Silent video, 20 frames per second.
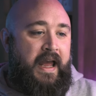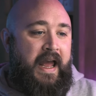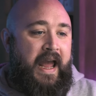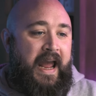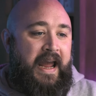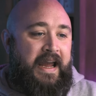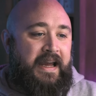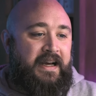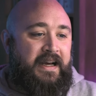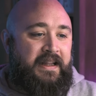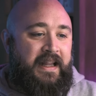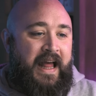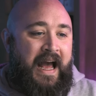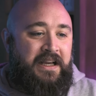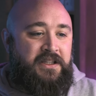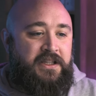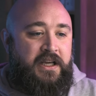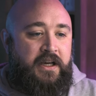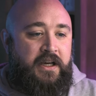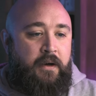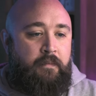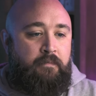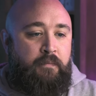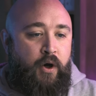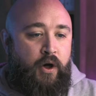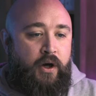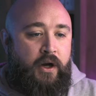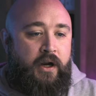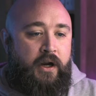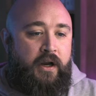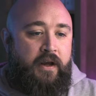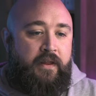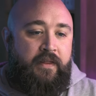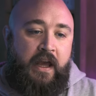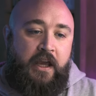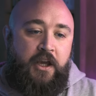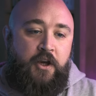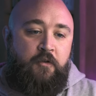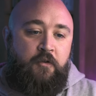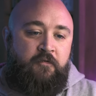a classic book
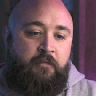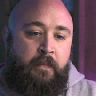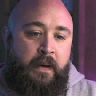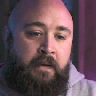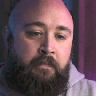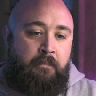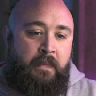that you've been